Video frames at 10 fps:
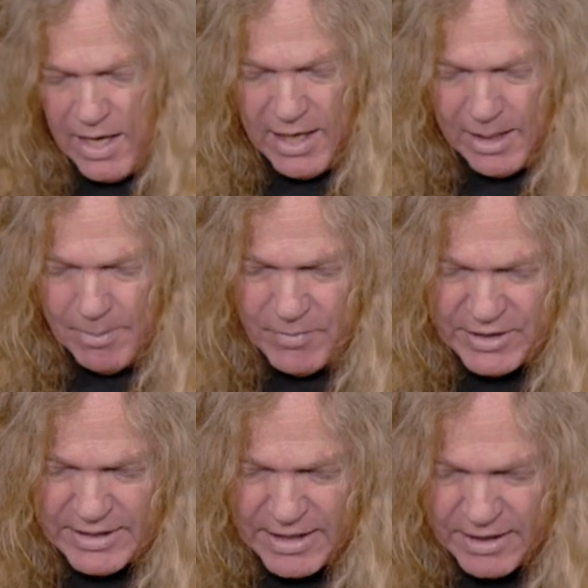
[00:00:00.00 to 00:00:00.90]
Um,
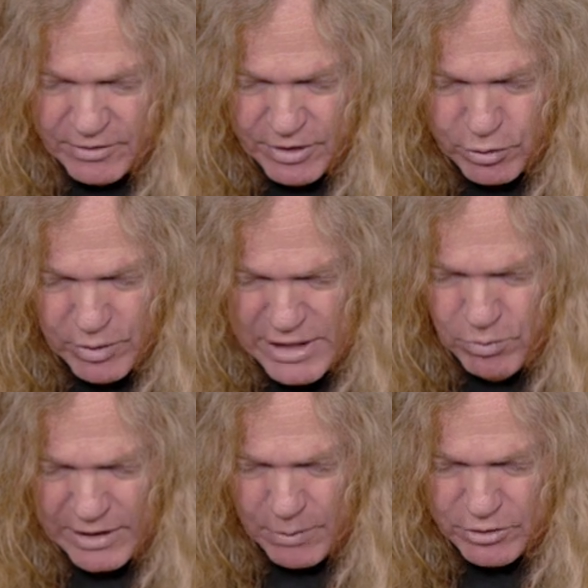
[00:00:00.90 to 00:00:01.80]
the, the
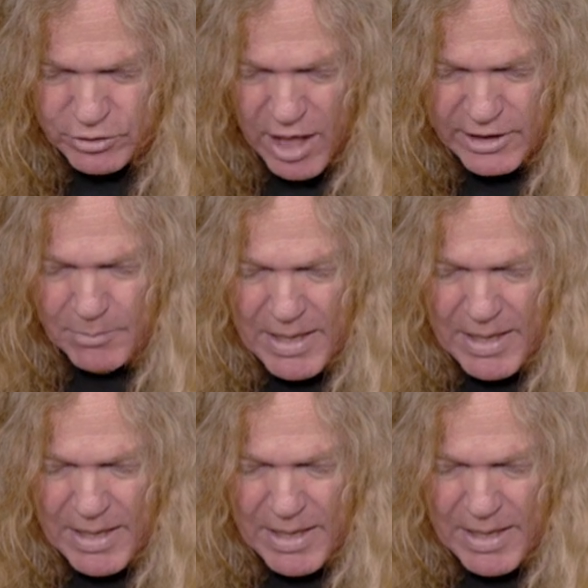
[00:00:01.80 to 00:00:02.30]
green one I was talking